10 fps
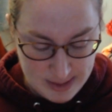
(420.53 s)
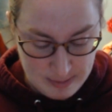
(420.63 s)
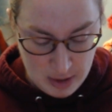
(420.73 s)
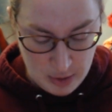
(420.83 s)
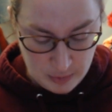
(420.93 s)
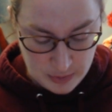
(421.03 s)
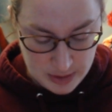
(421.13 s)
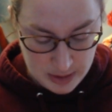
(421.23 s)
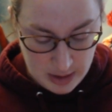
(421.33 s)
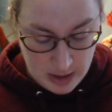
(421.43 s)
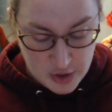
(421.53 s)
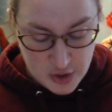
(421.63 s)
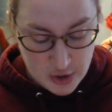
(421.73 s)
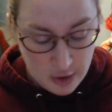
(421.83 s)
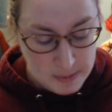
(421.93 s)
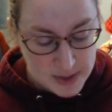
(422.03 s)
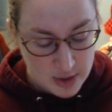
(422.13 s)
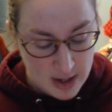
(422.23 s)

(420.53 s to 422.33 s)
moaned. She told Mr.